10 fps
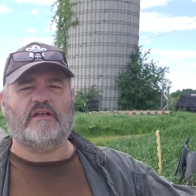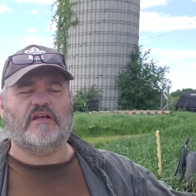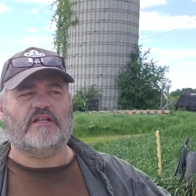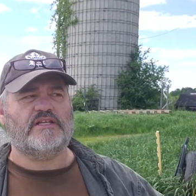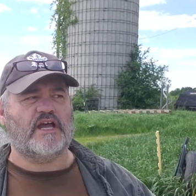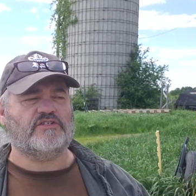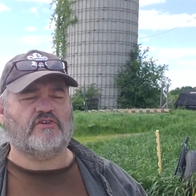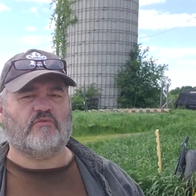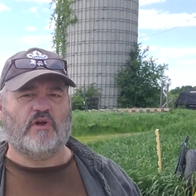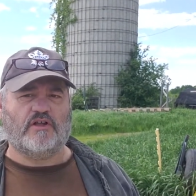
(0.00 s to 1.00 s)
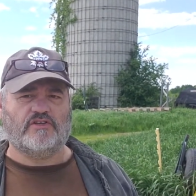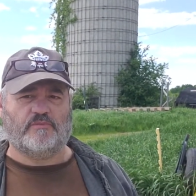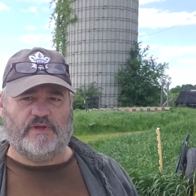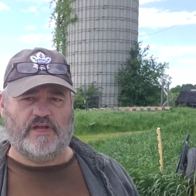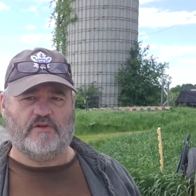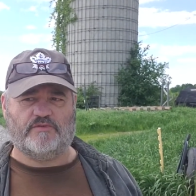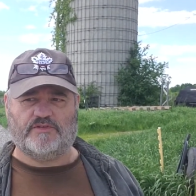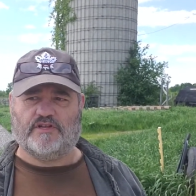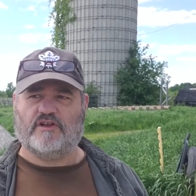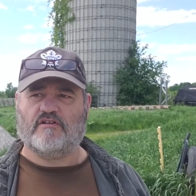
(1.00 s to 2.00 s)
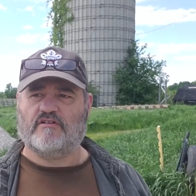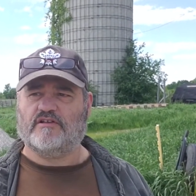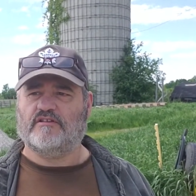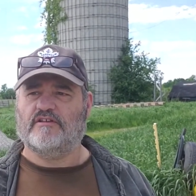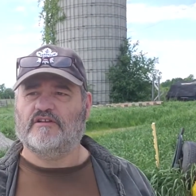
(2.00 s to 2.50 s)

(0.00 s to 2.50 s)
attached garage in my house there, and